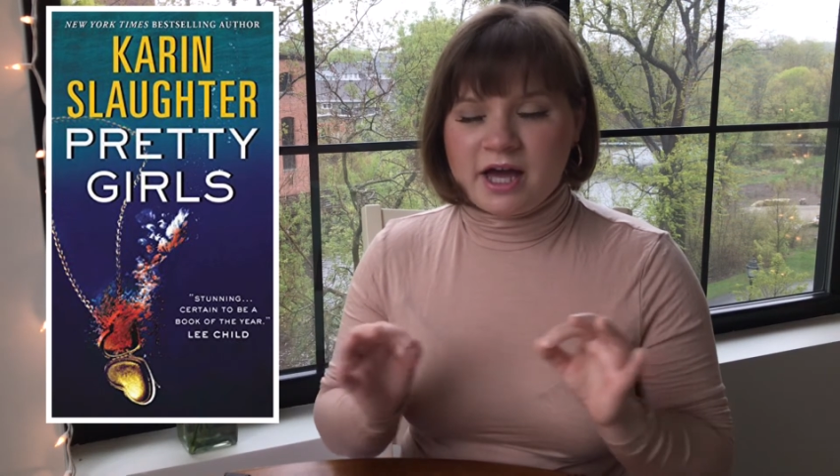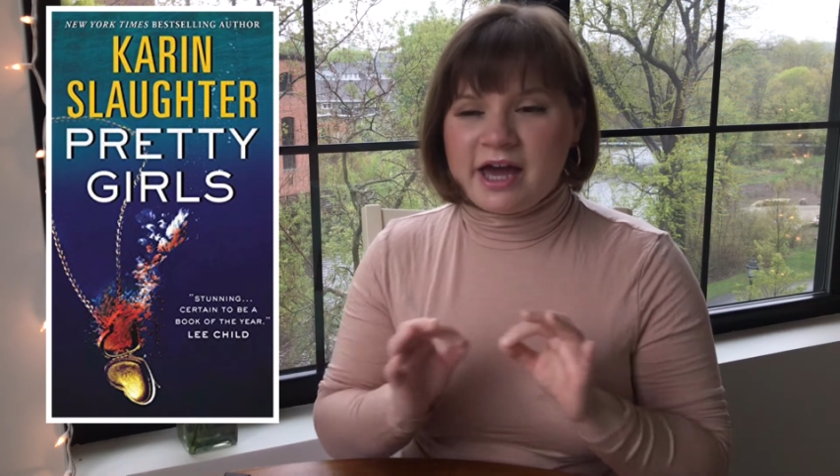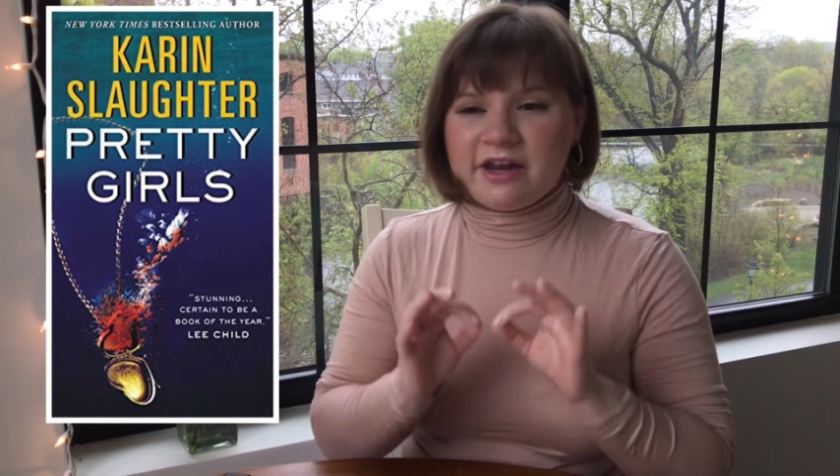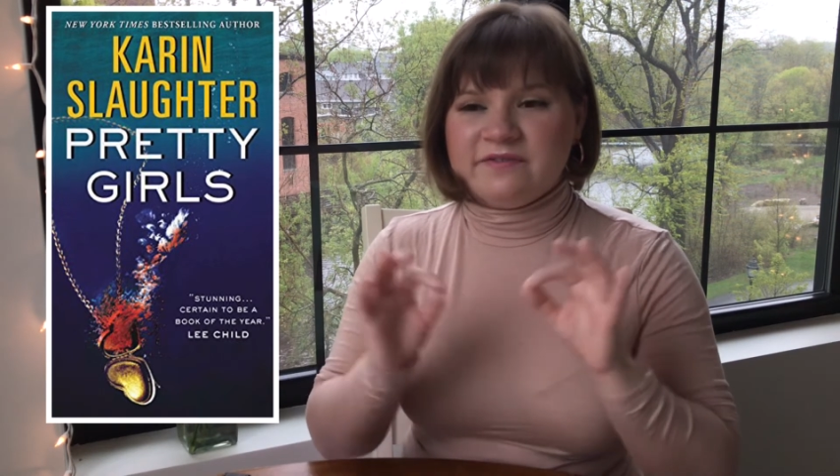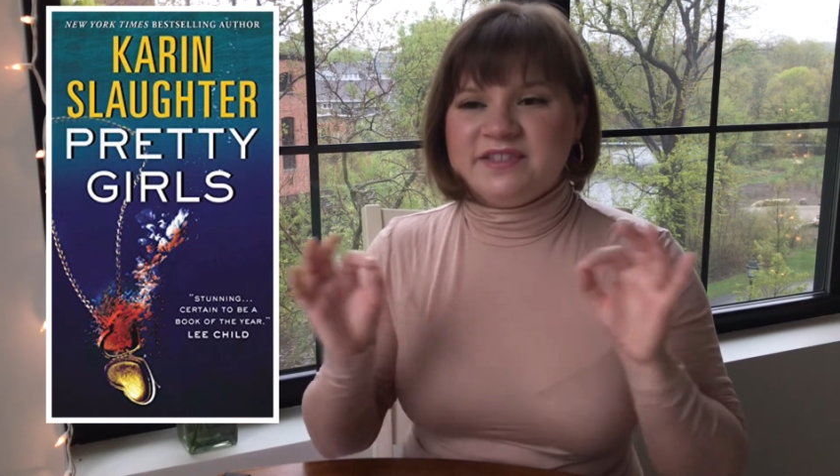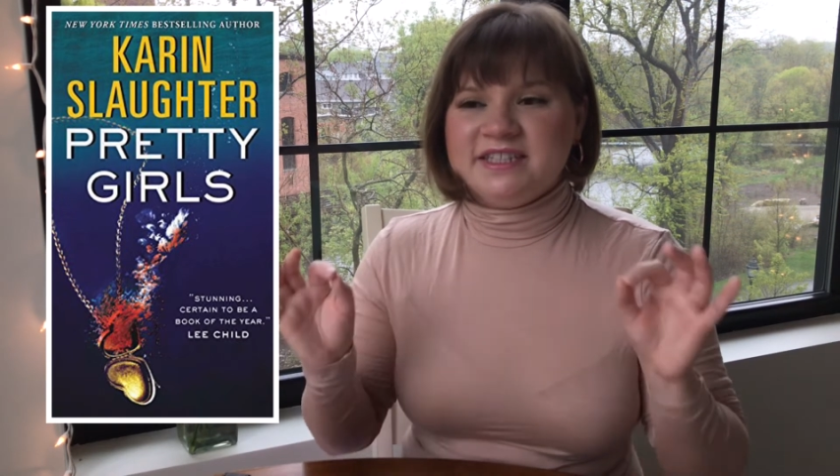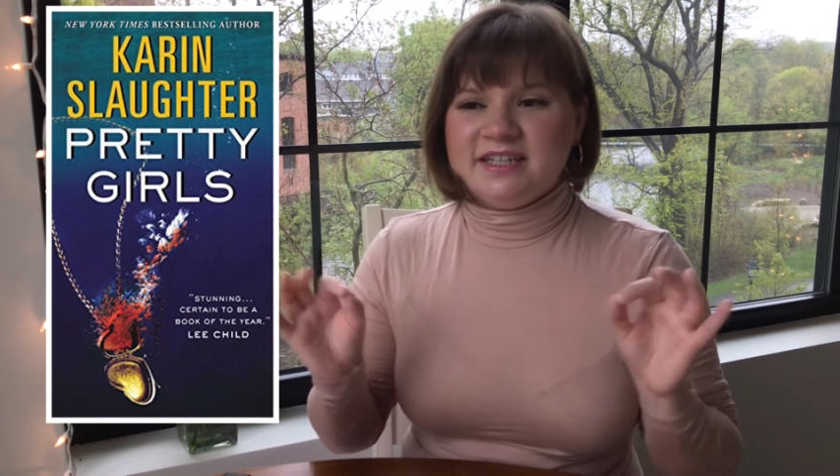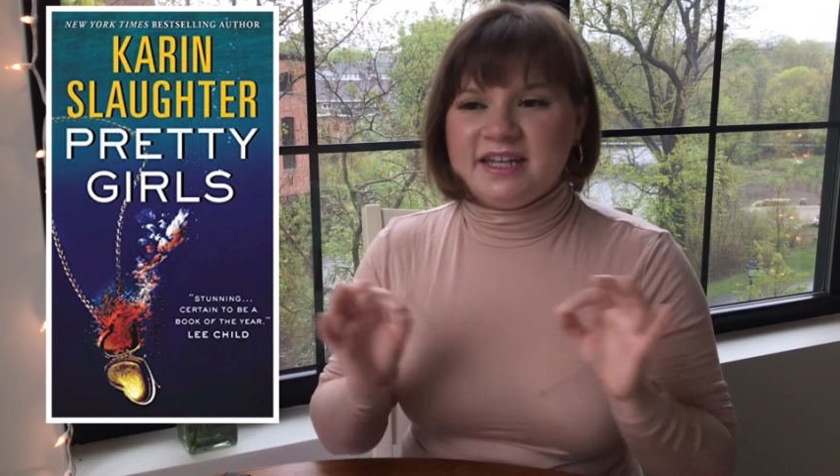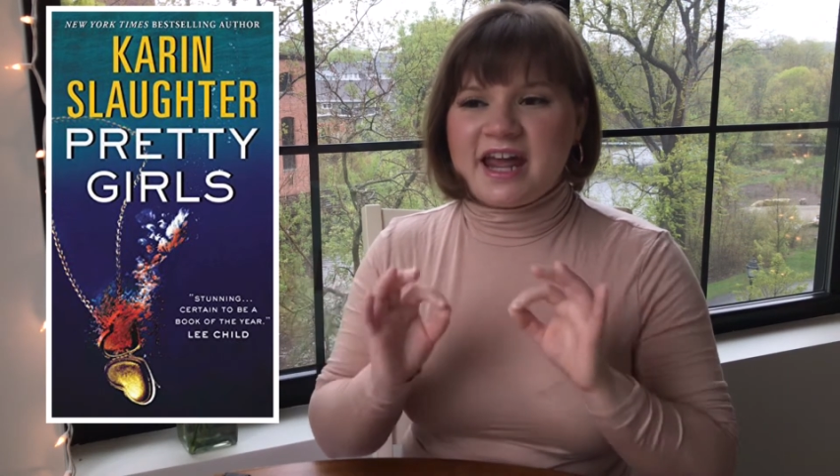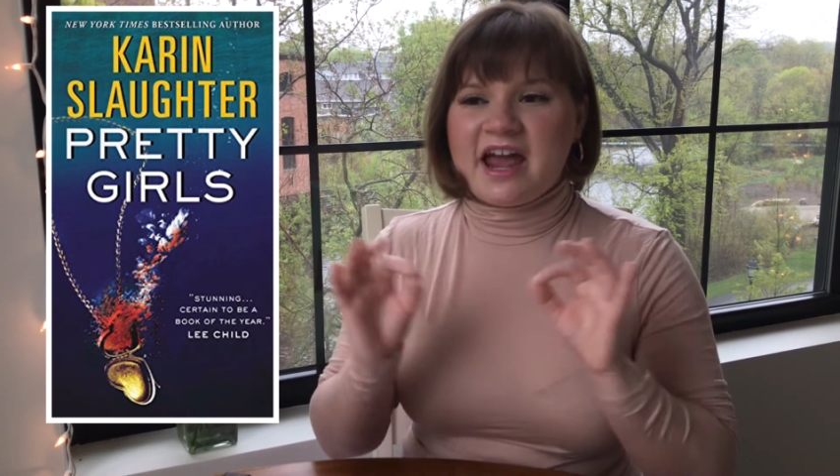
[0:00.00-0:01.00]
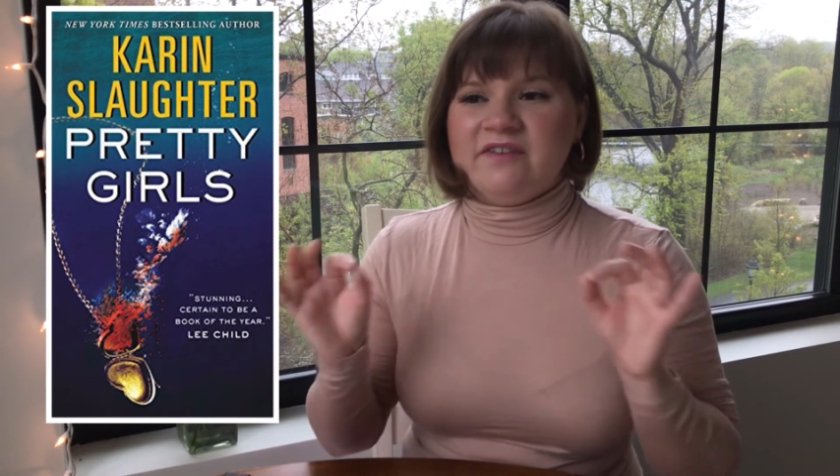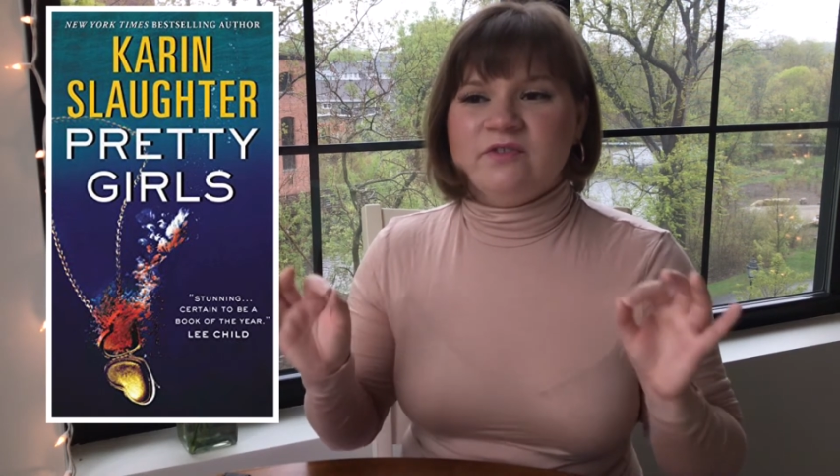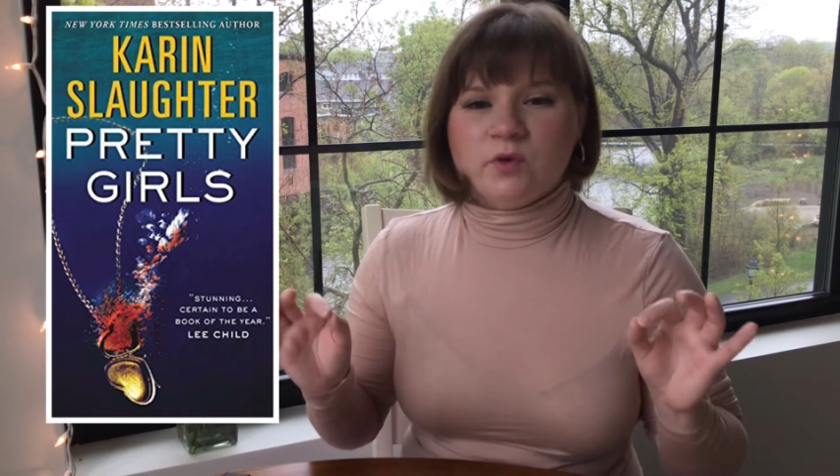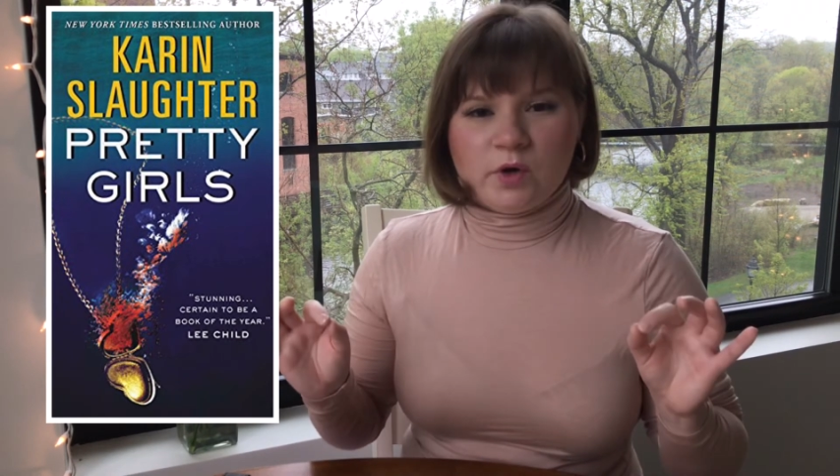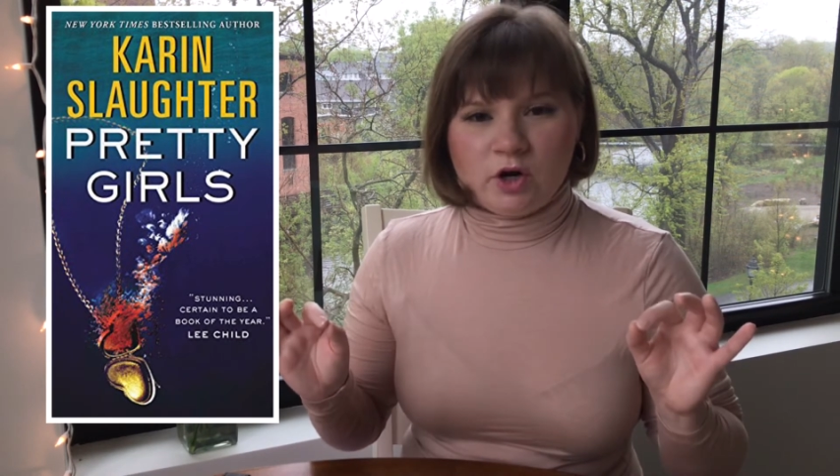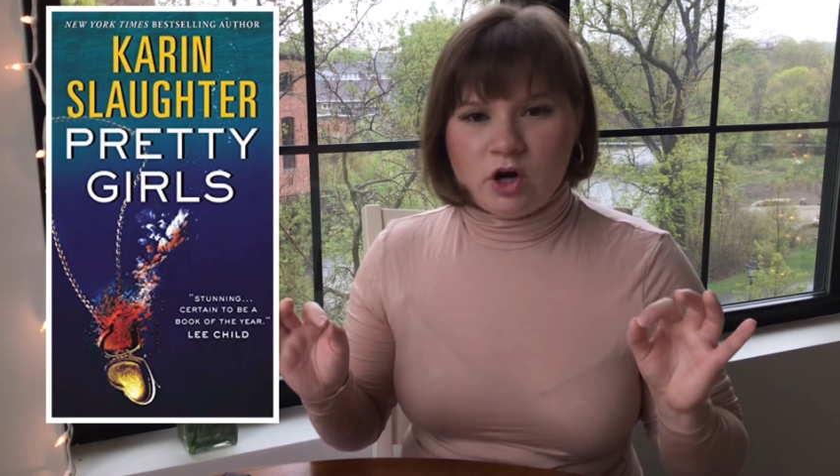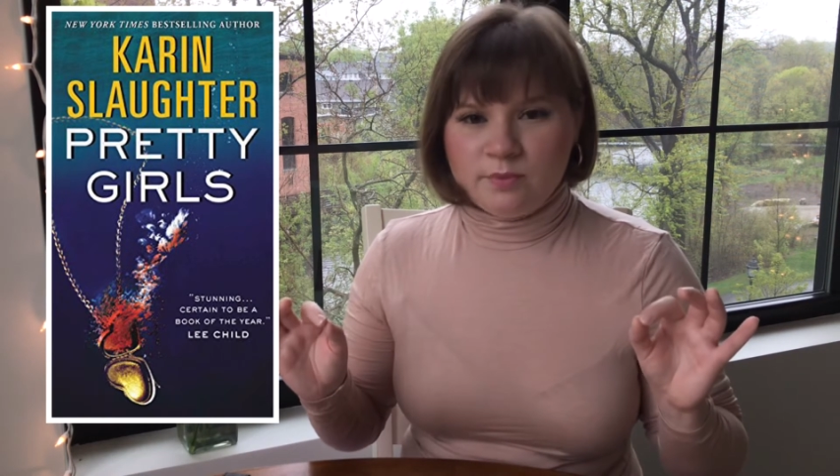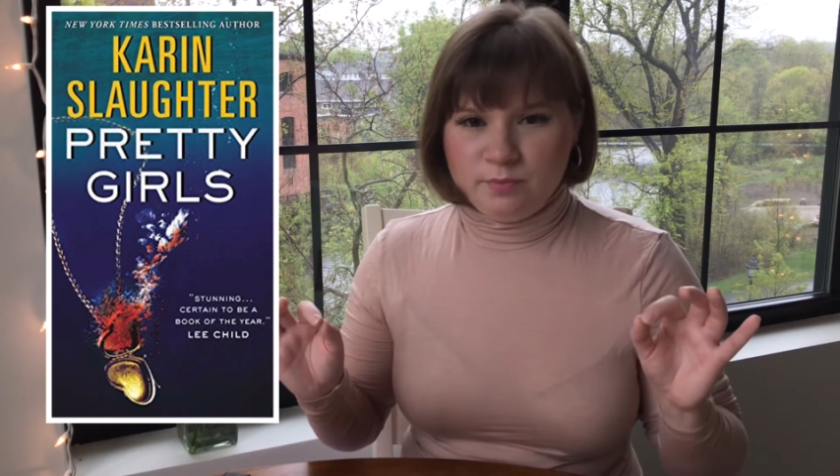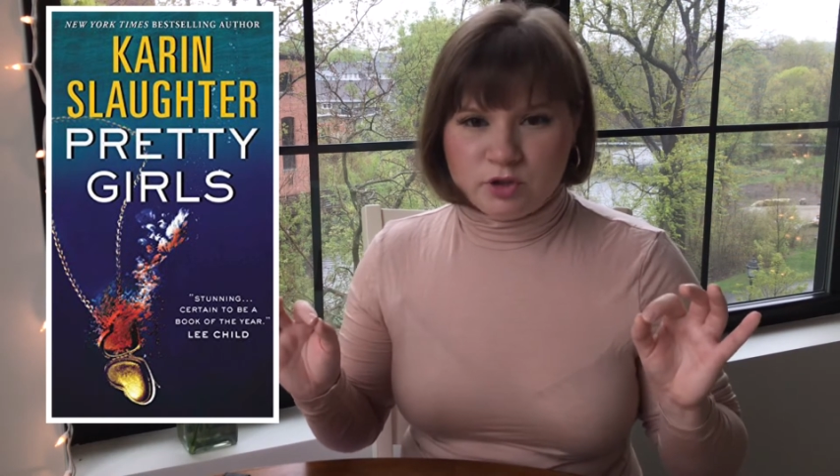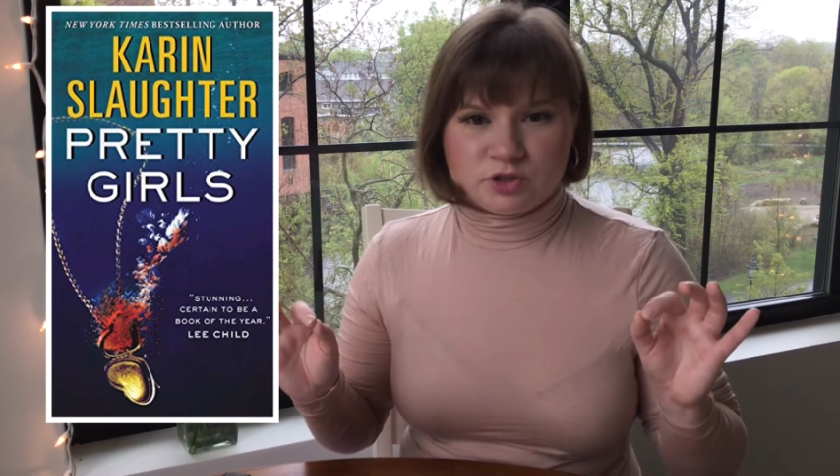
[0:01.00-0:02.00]
and I've seen it everywhere
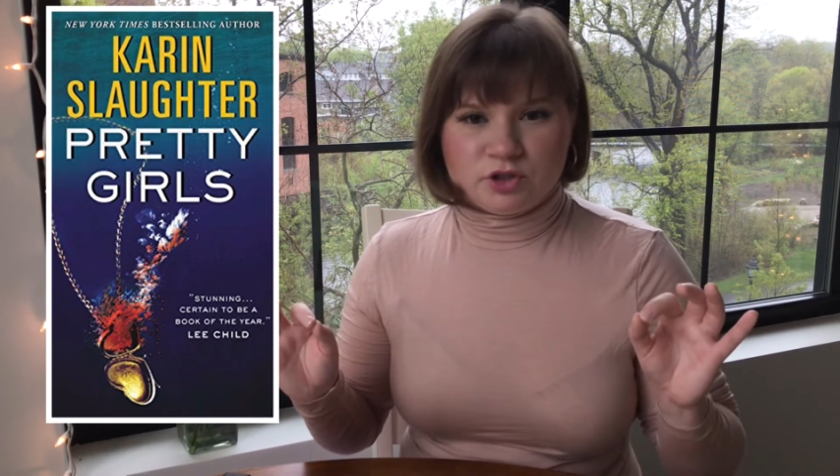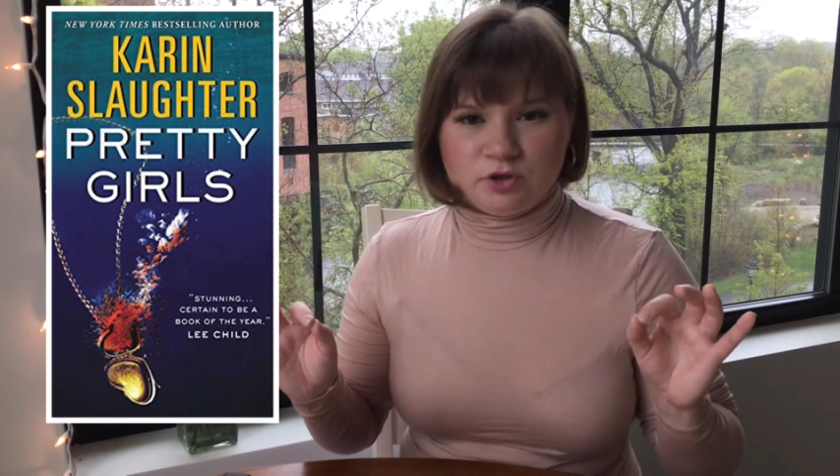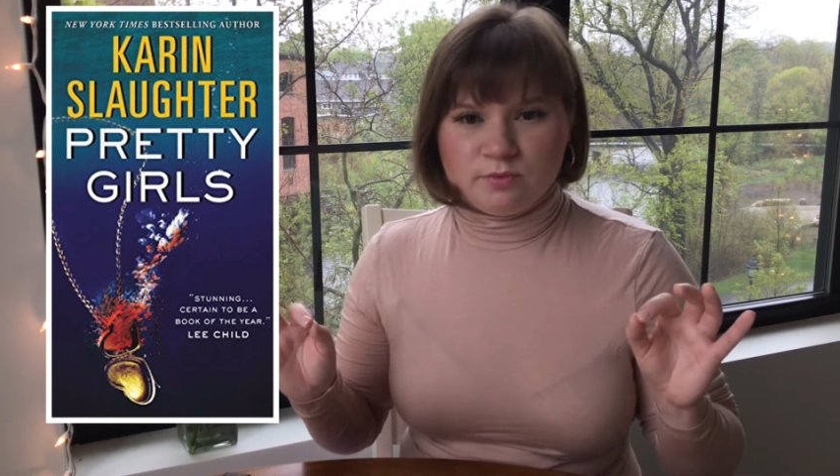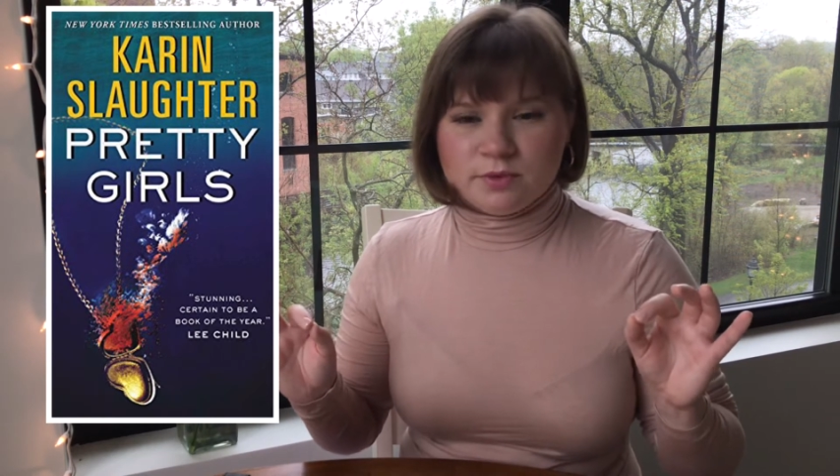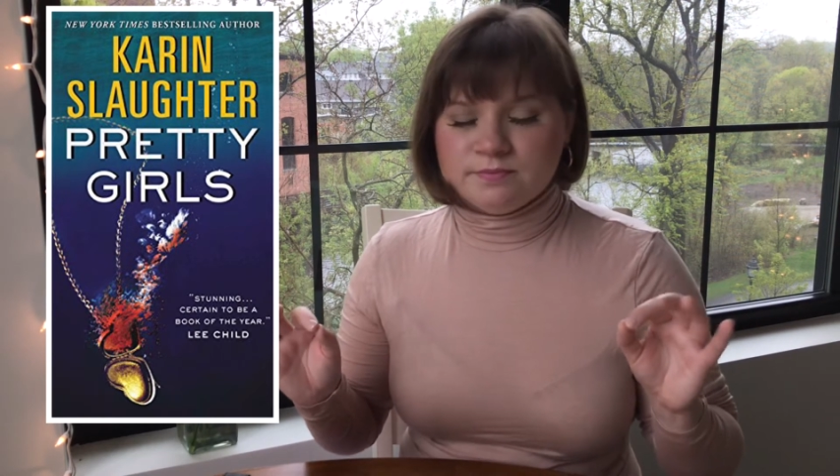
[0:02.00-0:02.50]
on BookTube.